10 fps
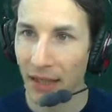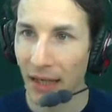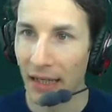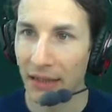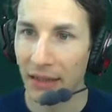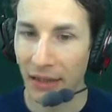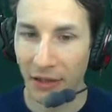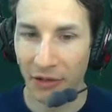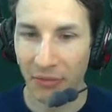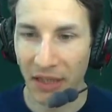and click
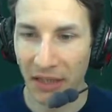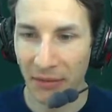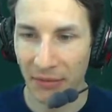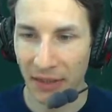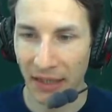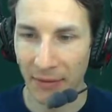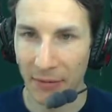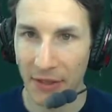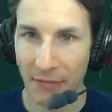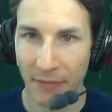on medium
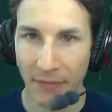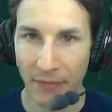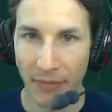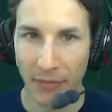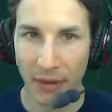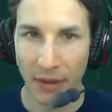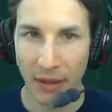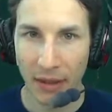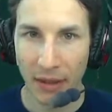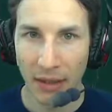types.
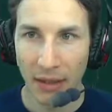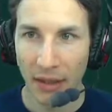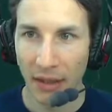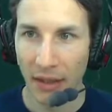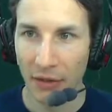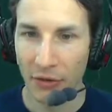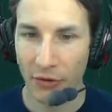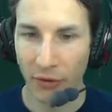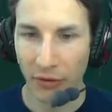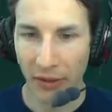And then you
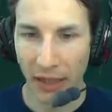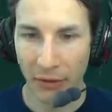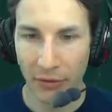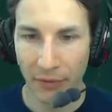scroll down